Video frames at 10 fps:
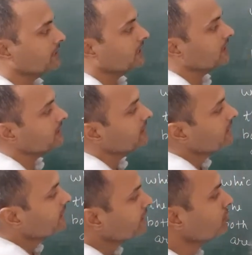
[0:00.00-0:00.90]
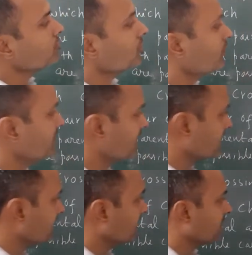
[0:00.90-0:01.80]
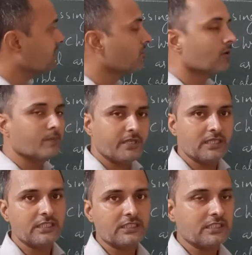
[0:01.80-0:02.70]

well as new combinations, that is recombinants,